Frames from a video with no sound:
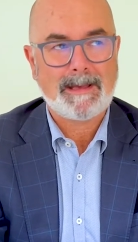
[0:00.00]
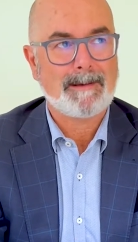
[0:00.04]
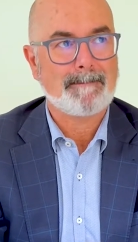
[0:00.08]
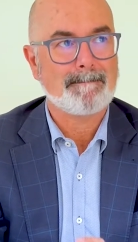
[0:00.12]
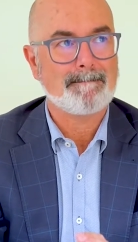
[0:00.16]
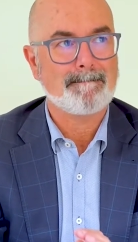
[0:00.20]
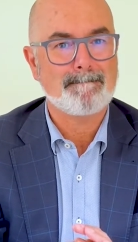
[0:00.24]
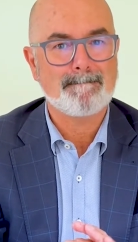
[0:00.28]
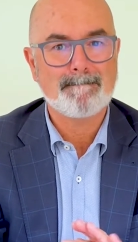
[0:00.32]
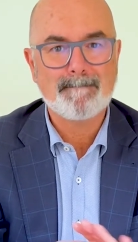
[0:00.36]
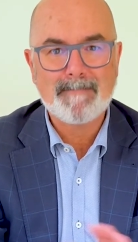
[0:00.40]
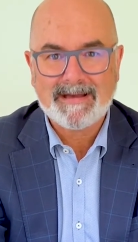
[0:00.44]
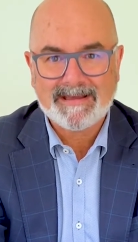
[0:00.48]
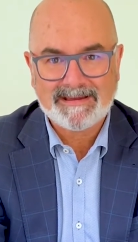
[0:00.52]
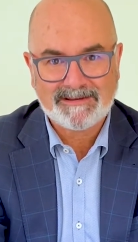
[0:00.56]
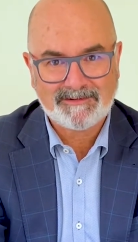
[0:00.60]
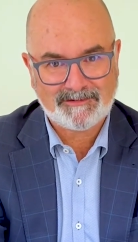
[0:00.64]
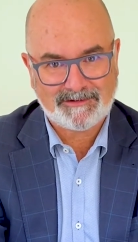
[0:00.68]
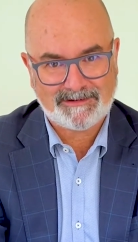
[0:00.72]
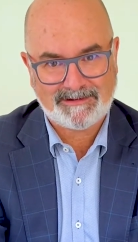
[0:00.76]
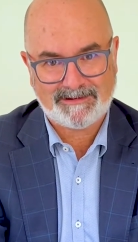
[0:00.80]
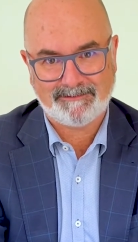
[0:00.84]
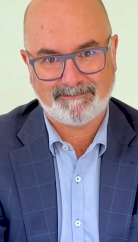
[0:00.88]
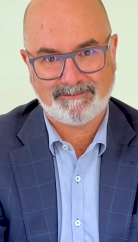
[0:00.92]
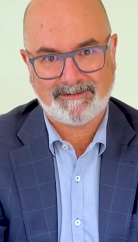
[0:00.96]
major
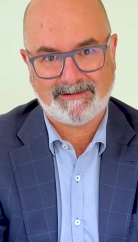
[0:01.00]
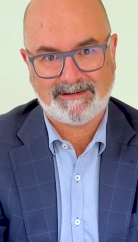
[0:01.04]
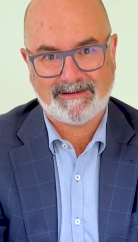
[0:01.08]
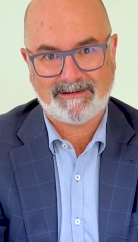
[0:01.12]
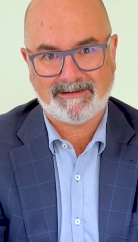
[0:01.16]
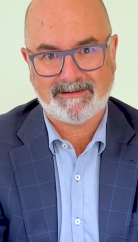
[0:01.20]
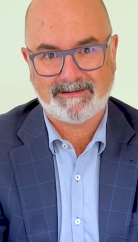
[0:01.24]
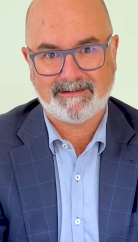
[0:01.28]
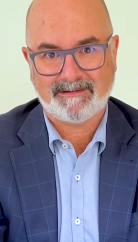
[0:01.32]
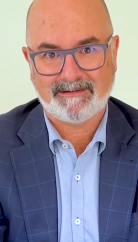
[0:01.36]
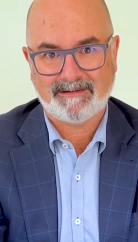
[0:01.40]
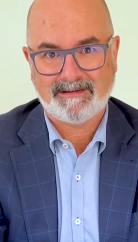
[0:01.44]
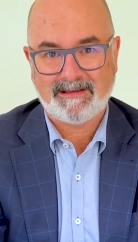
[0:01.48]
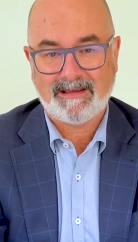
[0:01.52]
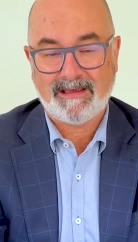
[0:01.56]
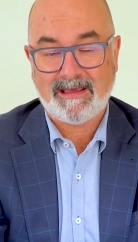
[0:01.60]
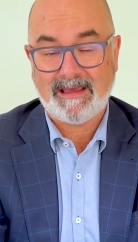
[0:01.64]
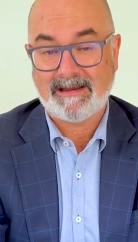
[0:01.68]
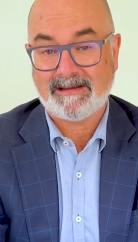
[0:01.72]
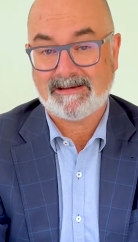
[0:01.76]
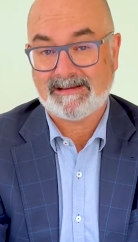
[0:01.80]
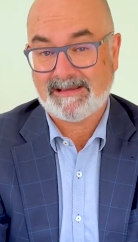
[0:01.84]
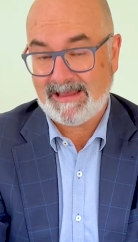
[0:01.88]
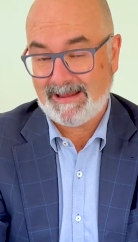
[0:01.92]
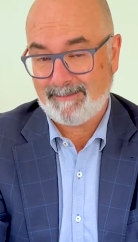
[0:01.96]
giving,
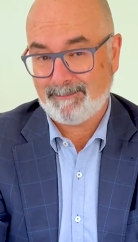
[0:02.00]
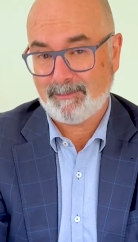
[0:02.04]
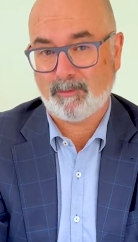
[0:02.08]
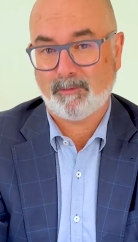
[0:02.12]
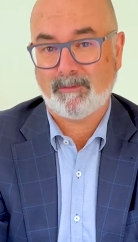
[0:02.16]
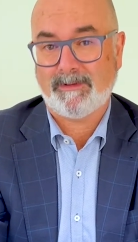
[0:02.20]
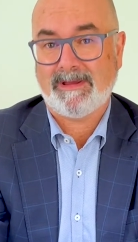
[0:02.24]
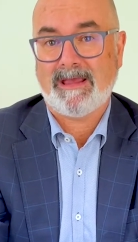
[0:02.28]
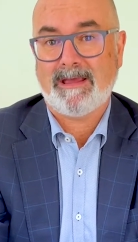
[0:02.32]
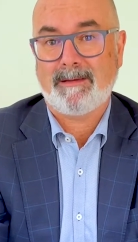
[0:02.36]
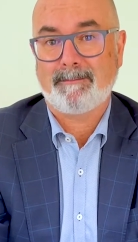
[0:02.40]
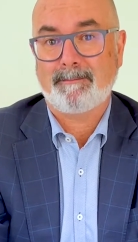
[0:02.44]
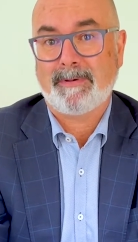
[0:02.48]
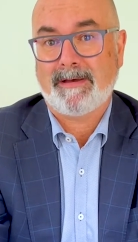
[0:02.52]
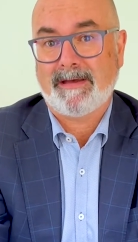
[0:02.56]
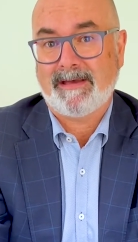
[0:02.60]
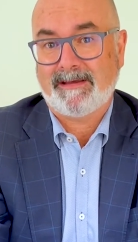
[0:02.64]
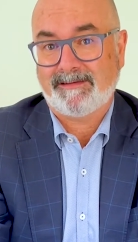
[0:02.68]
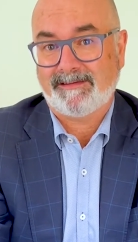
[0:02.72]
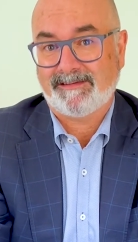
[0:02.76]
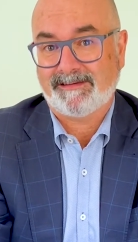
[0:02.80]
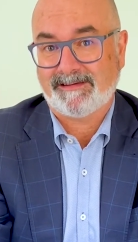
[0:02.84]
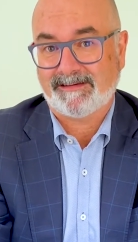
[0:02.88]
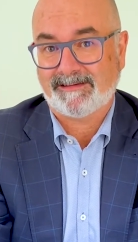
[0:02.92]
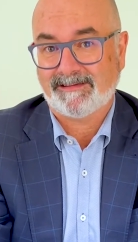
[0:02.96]
and capital campaign
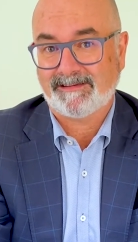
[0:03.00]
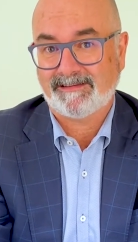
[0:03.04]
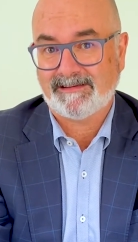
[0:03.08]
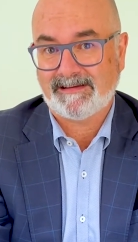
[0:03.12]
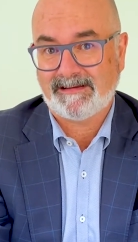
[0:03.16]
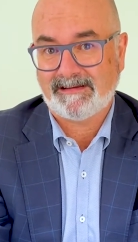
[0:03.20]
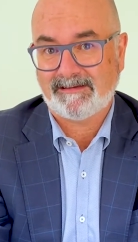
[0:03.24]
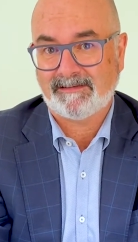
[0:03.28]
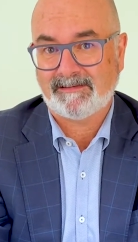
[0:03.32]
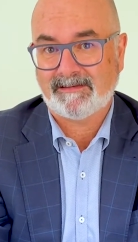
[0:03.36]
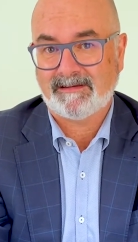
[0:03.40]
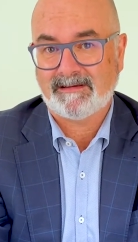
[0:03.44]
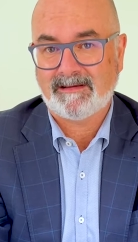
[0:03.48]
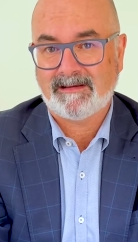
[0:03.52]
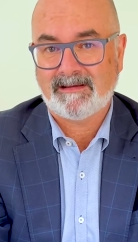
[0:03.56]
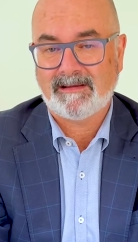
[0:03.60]
success